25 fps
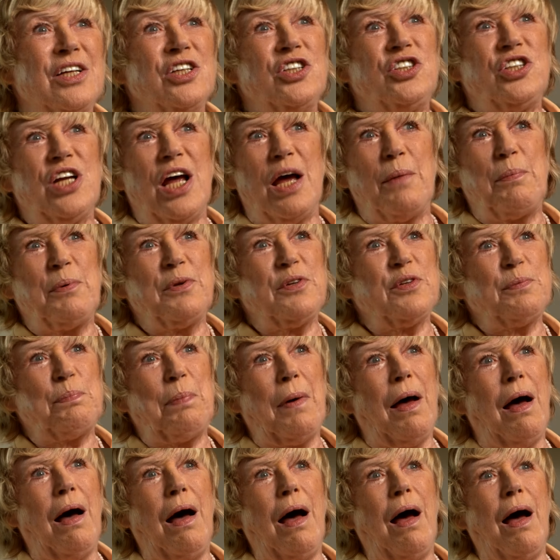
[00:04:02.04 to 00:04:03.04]
Shepherd's
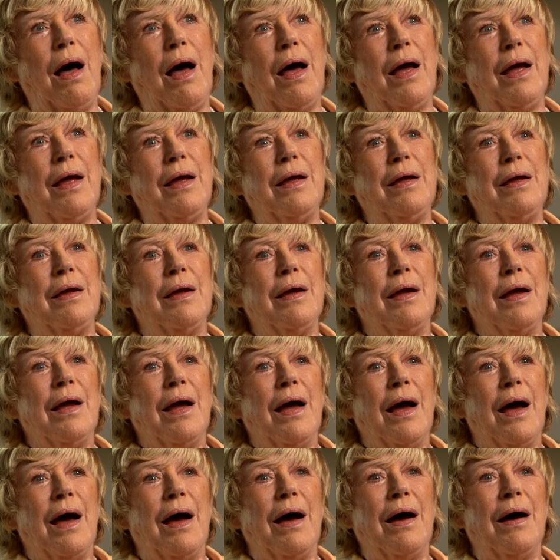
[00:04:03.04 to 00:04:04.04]
pie.
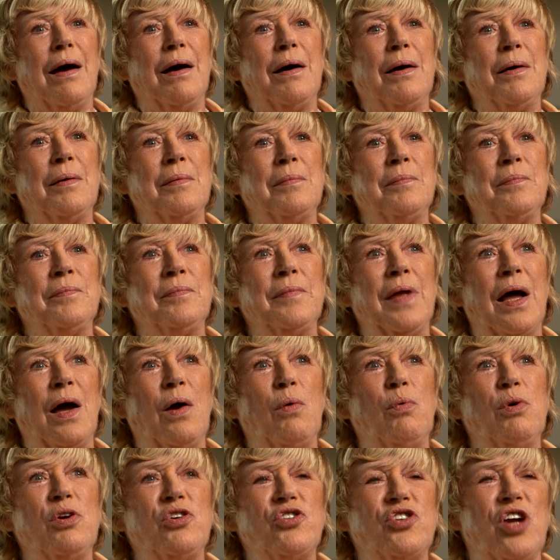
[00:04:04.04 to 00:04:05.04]
I
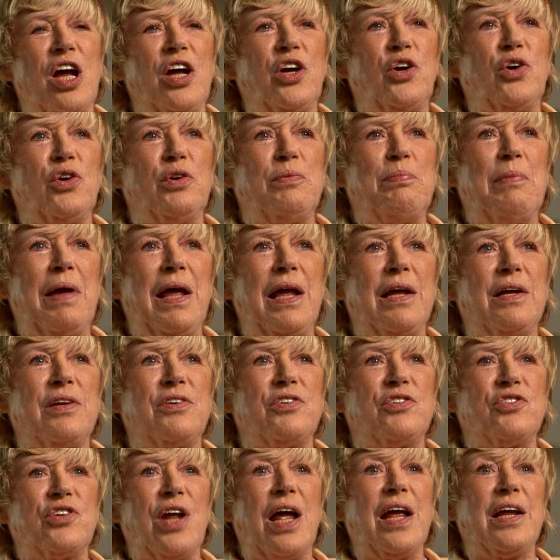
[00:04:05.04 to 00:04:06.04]
wish I could make
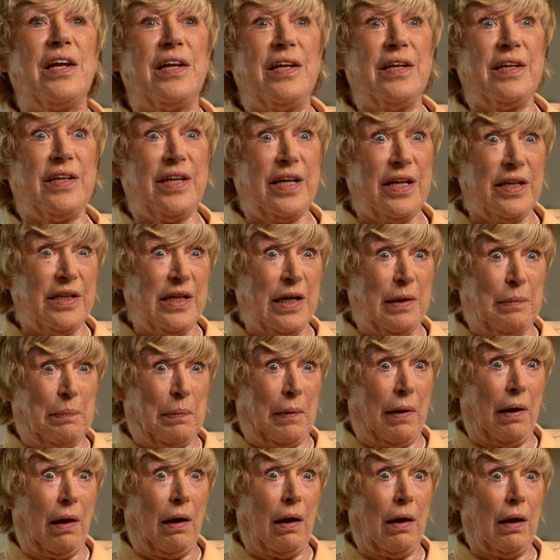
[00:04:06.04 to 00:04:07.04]
steak and kidney
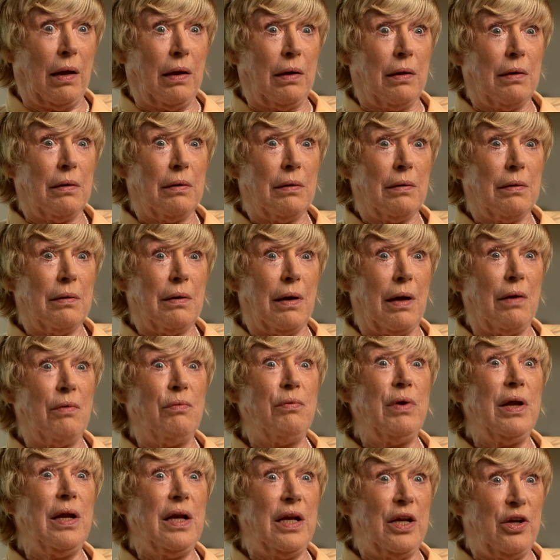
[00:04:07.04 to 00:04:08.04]
pie. I
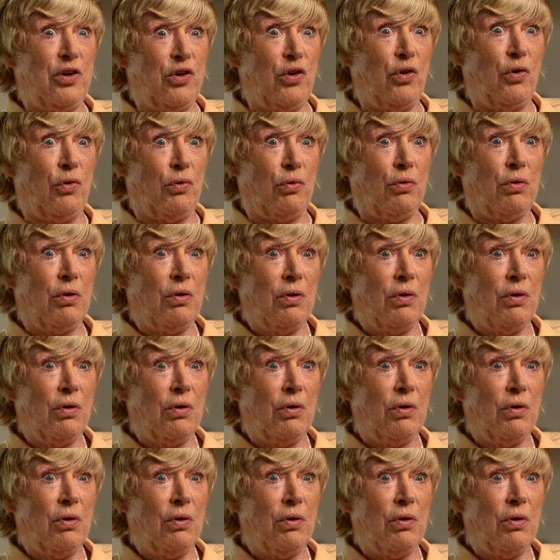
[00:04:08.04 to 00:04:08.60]
really do.